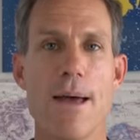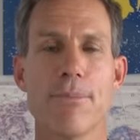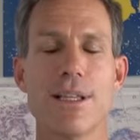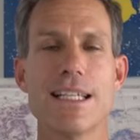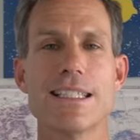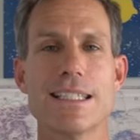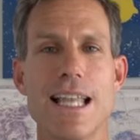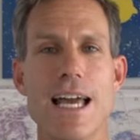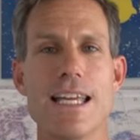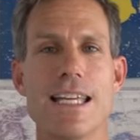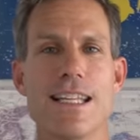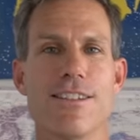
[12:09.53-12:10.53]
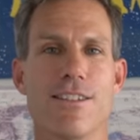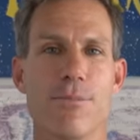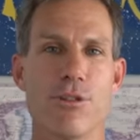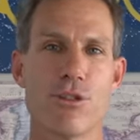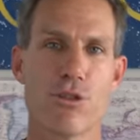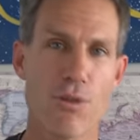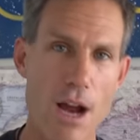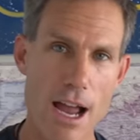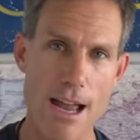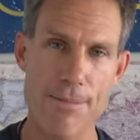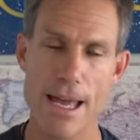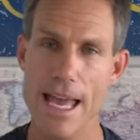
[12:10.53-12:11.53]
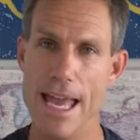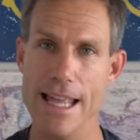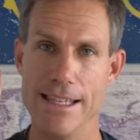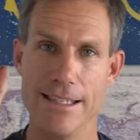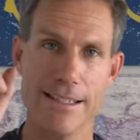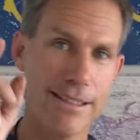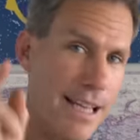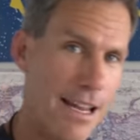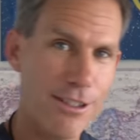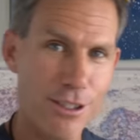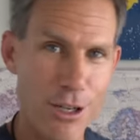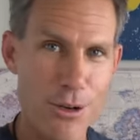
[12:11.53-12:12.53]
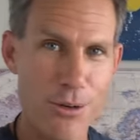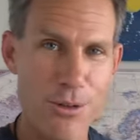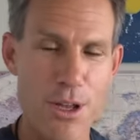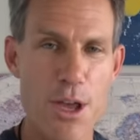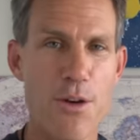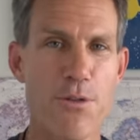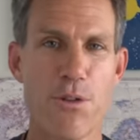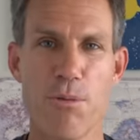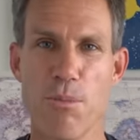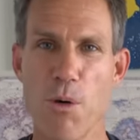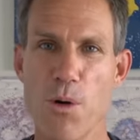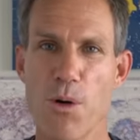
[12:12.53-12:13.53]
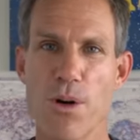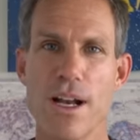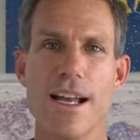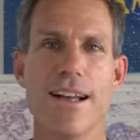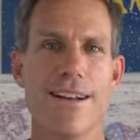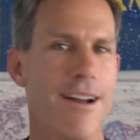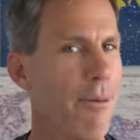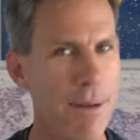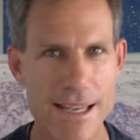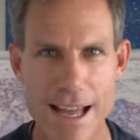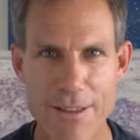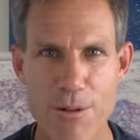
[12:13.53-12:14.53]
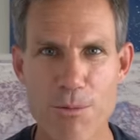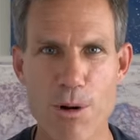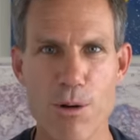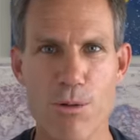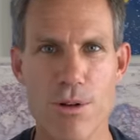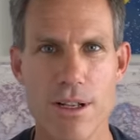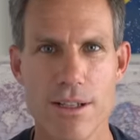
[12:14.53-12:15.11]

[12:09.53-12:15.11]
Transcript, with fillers: Please like and subscribe, and stay tuned for more coming down the road.